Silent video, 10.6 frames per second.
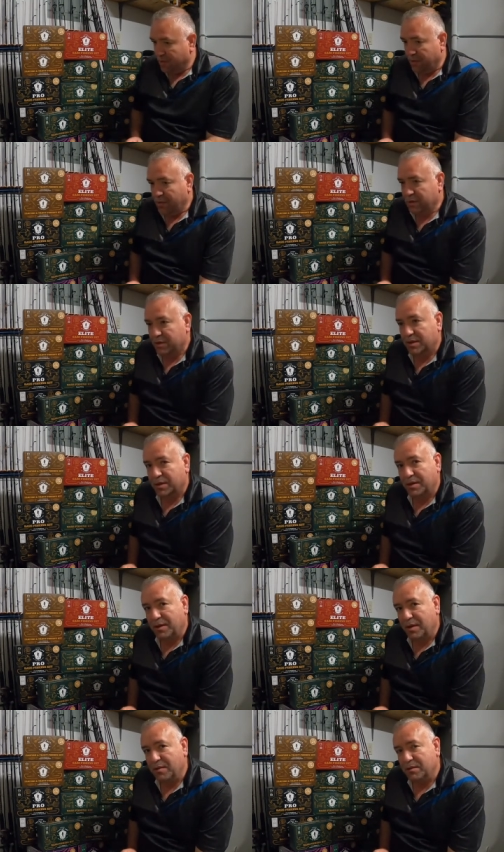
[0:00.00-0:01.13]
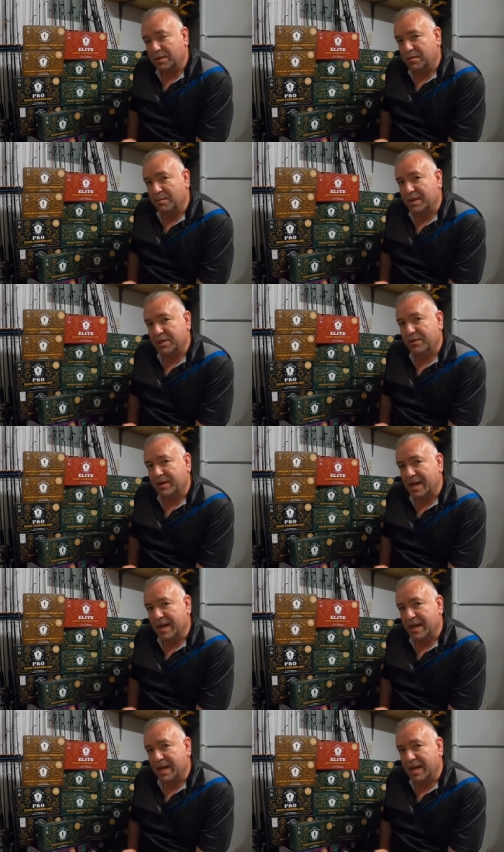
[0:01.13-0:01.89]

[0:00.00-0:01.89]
those mystery